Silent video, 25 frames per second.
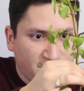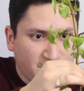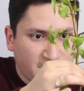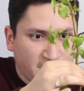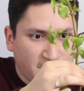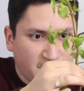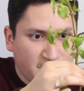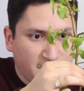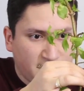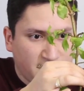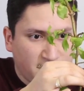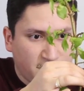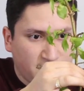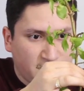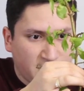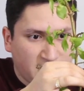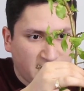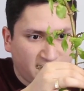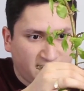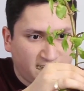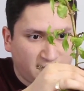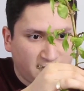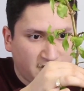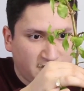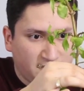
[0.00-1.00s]
right here would
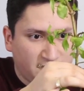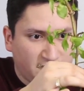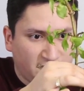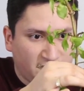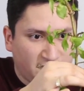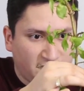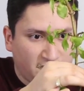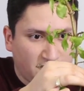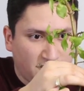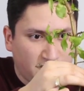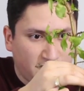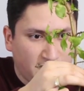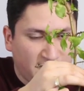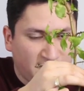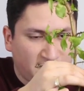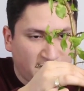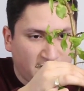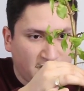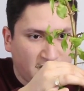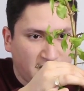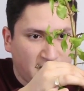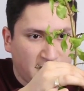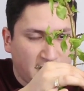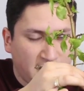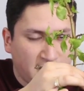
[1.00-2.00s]
actually just serve as a
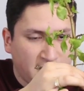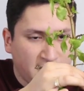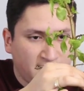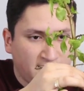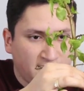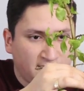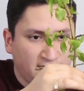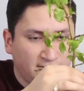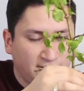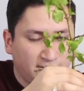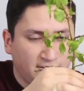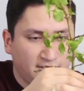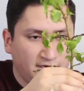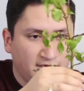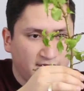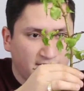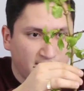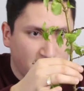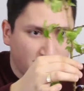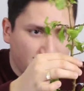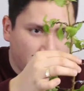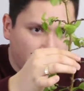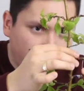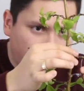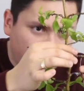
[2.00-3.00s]
guidance for this
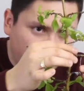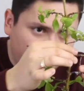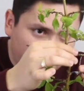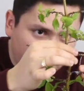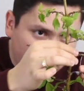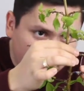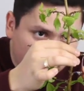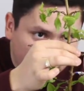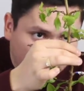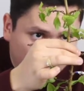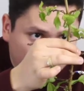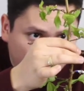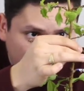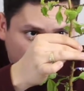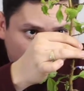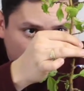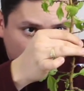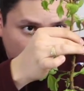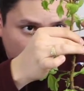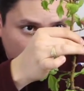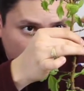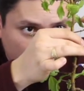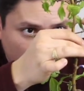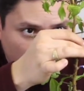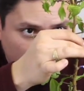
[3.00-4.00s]
little branch to
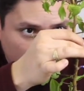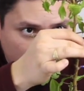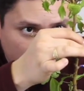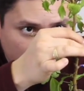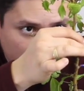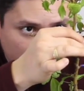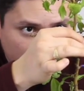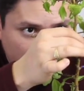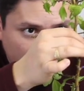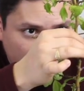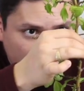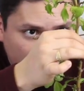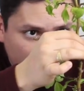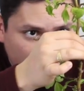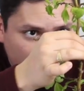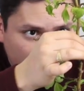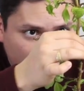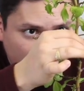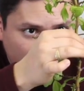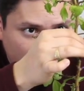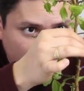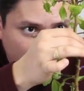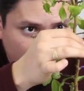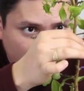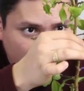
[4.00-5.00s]
continue growing in this
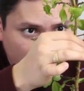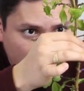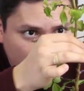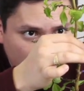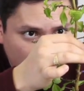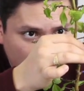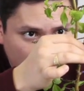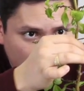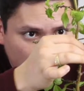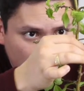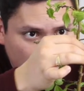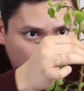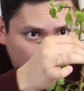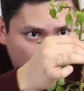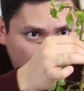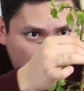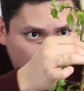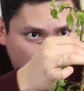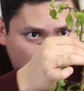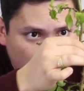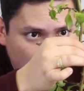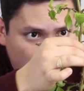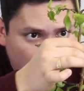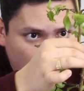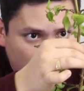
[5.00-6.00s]
position.
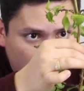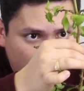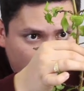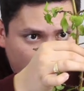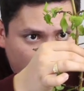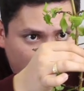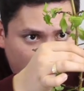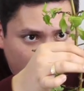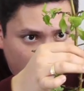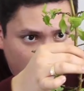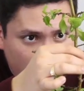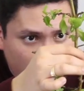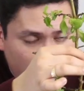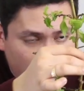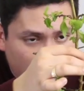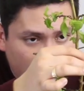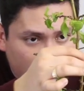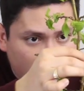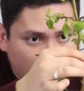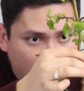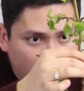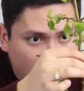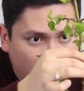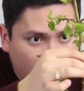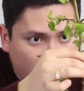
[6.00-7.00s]
And eventually,
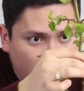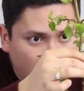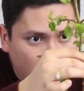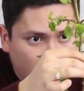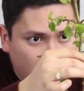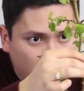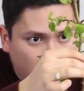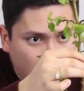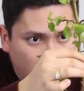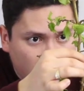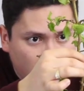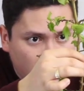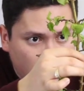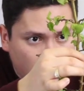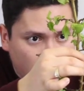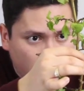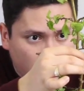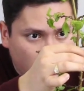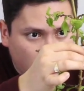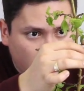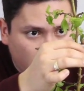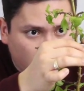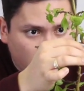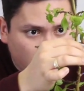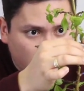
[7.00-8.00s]
once it's thicker,
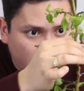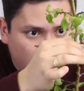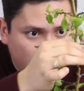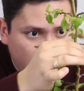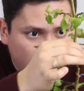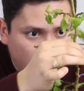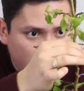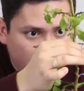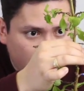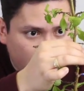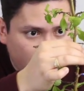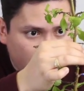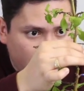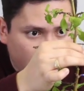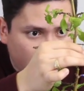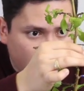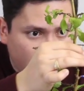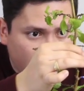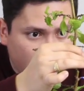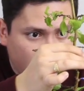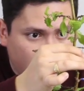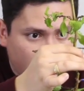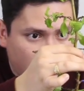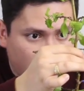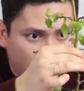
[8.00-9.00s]
what I will do is
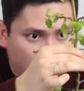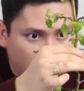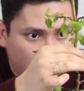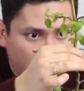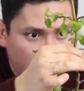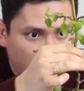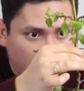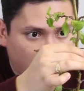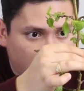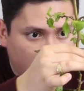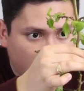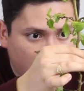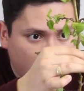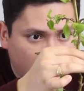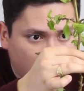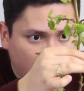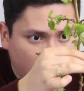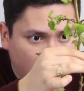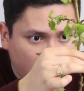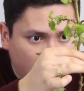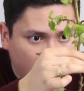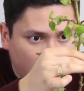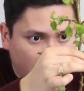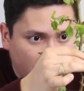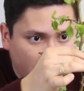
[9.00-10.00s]
that I'm going to just
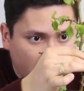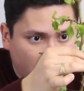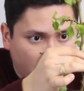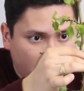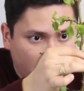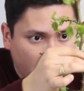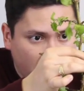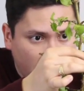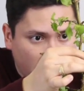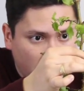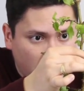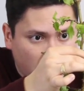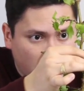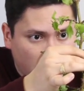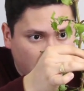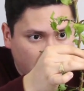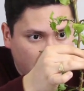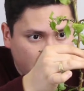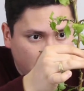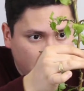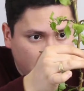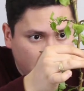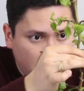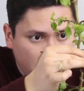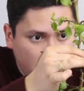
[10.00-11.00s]
use some thicker
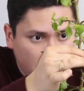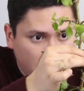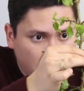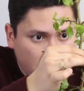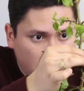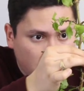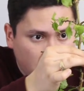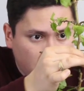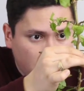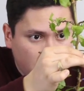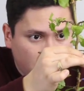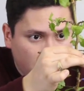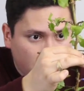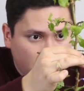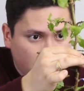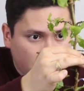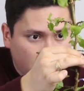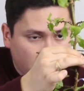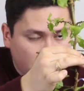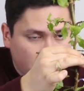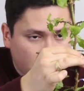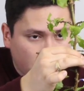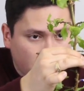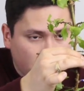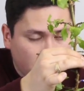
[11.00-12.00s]
wire
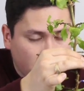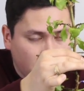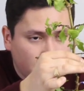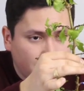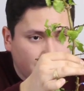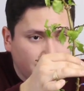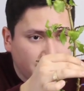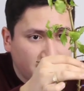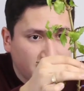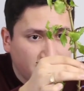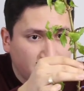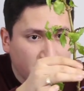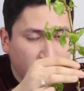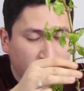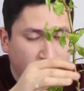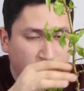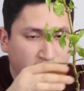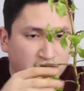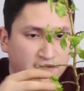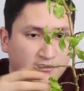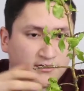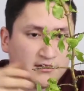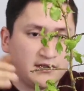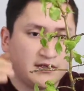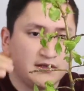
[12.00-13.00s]
to
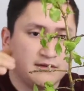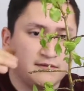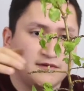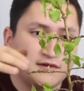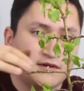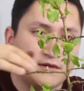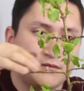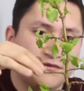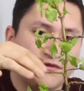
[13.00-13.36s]
give it the